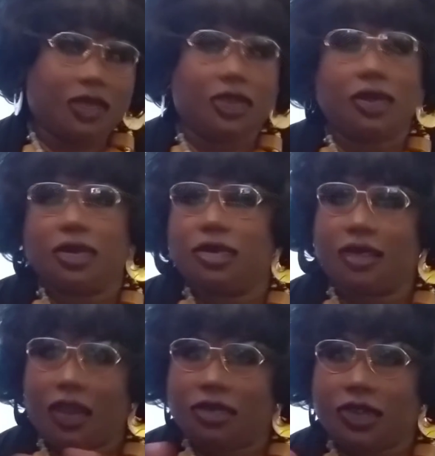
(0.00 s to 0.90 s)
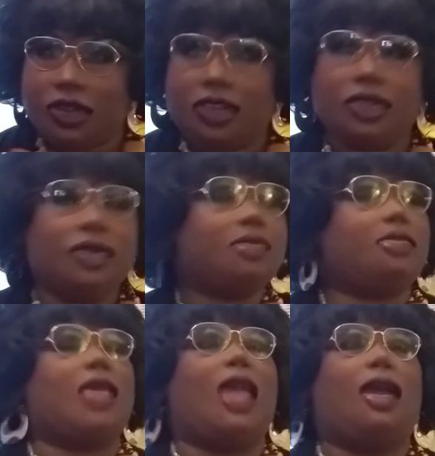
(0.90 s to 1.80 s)
So, without further ado,
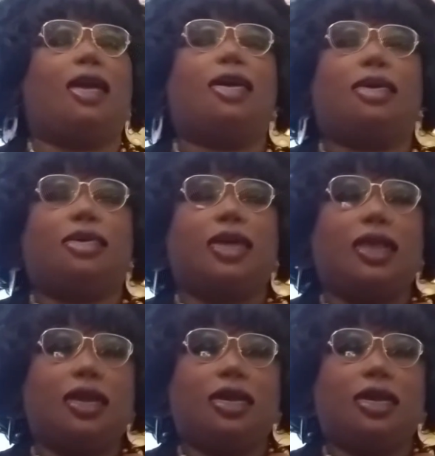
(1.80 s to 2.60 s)
we